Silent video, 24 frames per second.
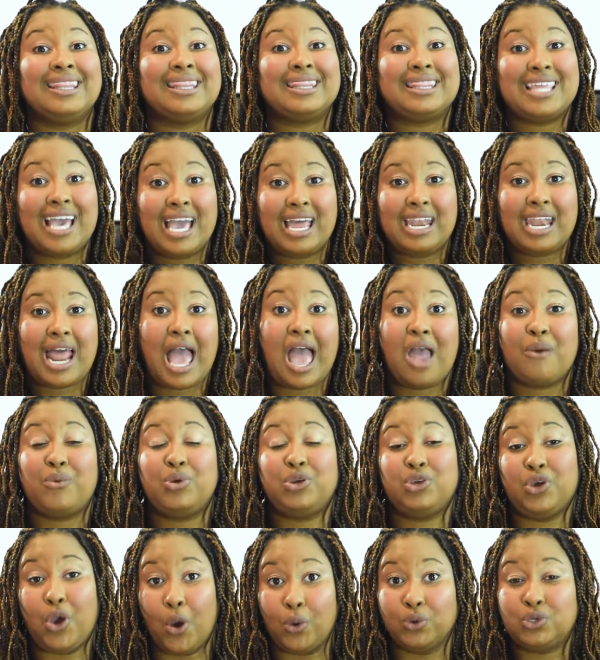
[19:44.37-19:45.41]
Then I
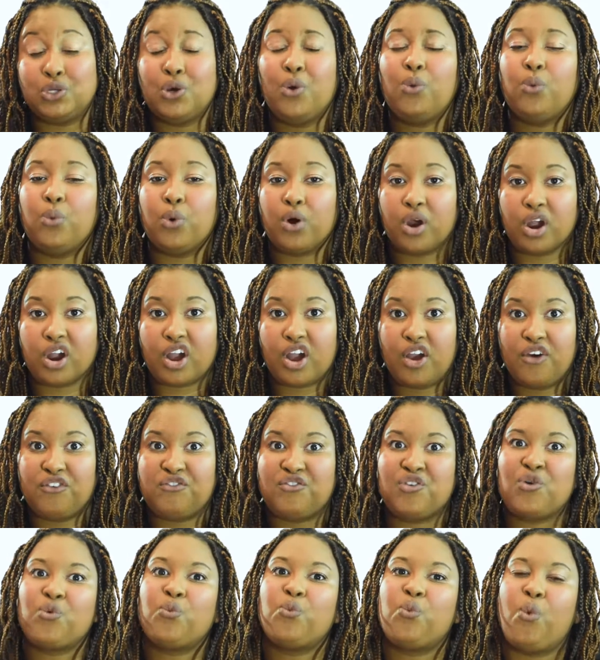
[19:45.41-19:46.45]
would go to work
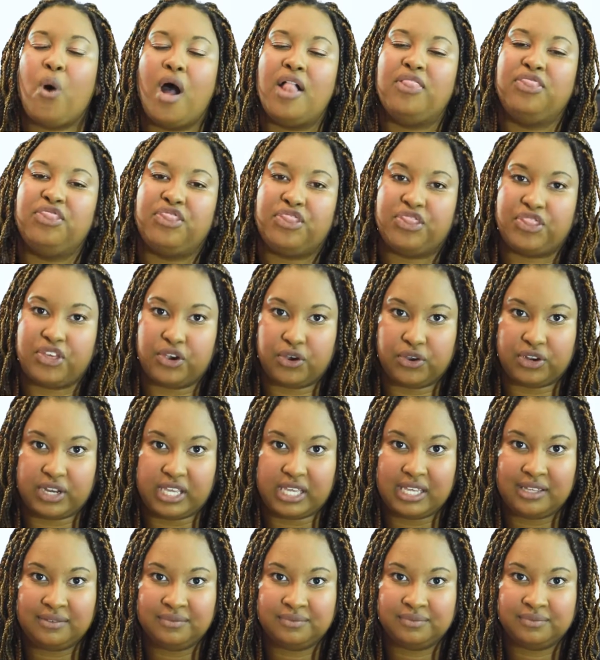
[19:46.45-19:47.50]
for
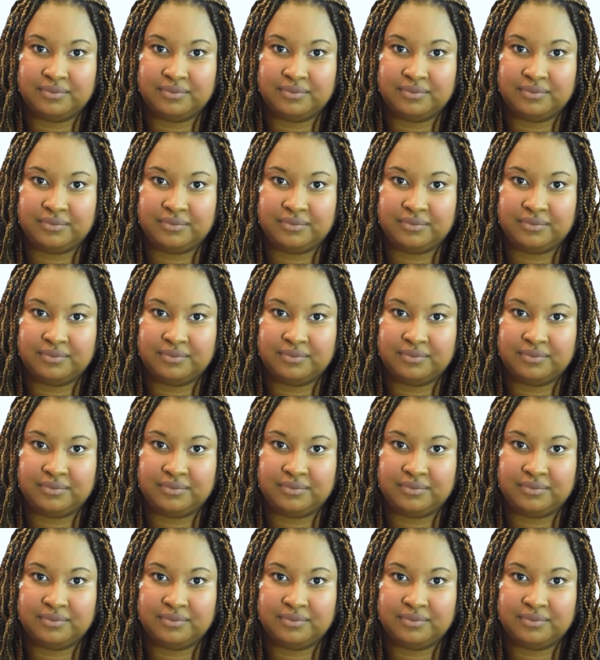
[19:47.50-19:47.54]
1:30